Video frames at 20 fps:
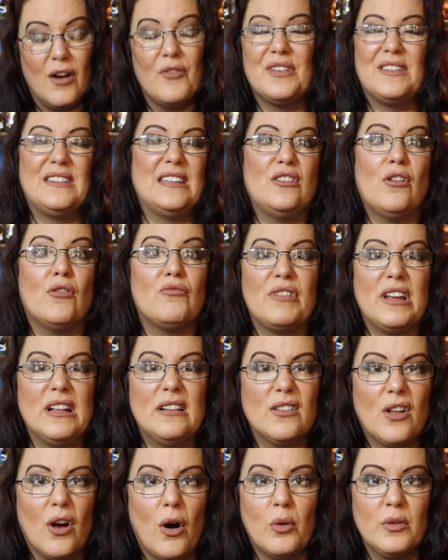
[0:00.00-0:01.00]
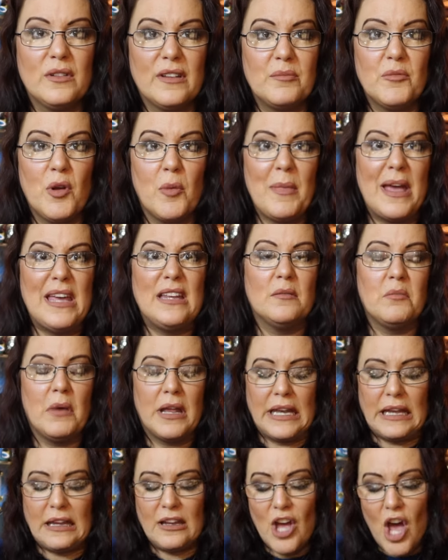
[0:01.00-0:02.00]
Obviously not real gold, I'm not made of
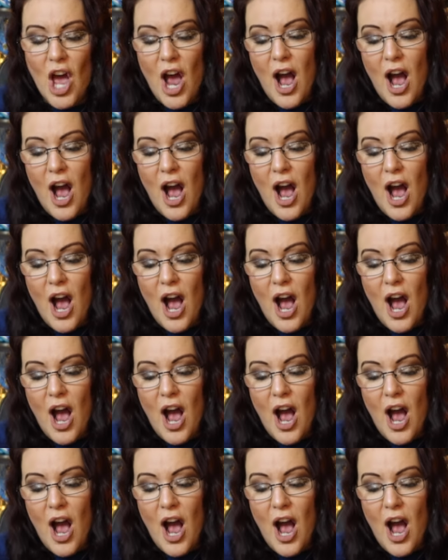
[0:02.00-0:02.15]
money.